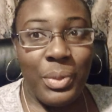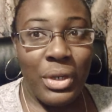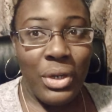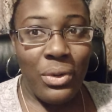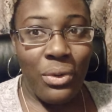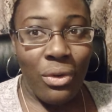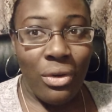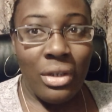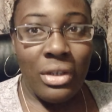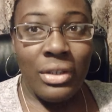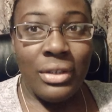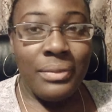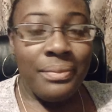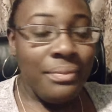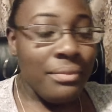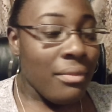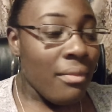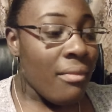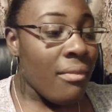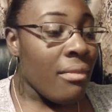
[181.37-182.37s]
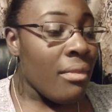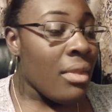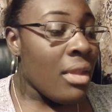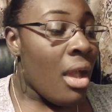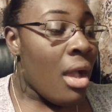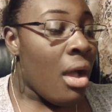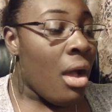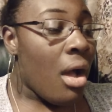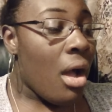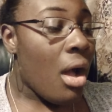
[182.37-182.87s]
pretty cool.
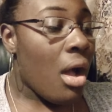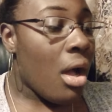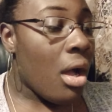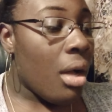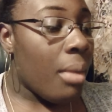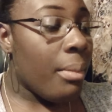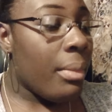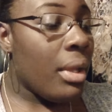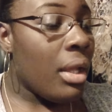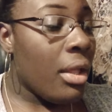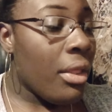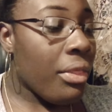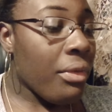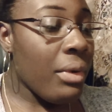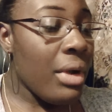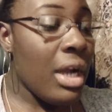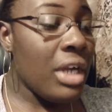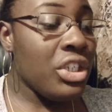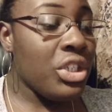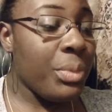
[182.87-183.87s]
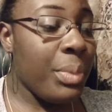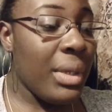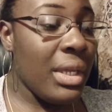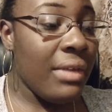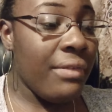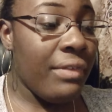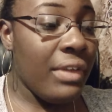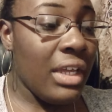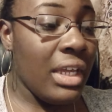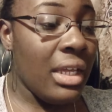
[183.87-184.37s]
300
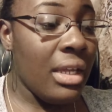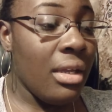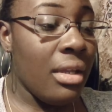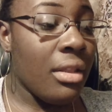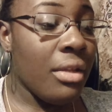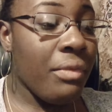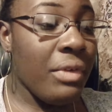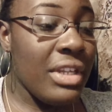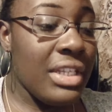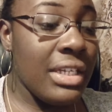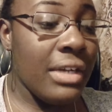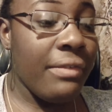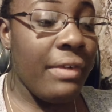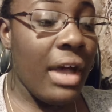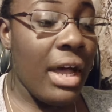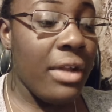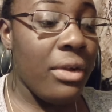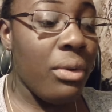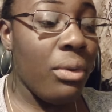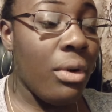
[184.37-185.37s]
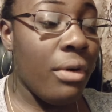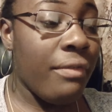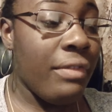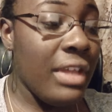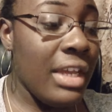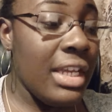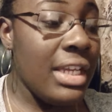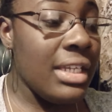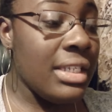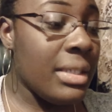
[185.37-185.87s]
PV, the retail value of
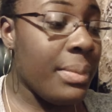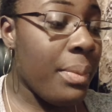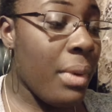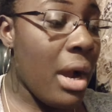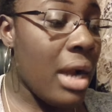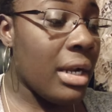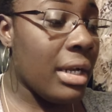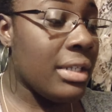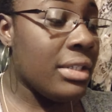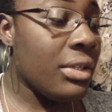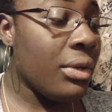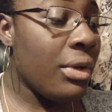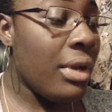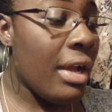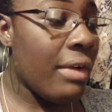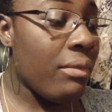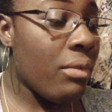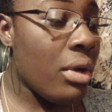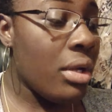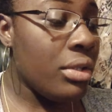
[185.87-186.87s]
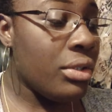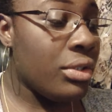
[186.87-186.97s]
these products. So you have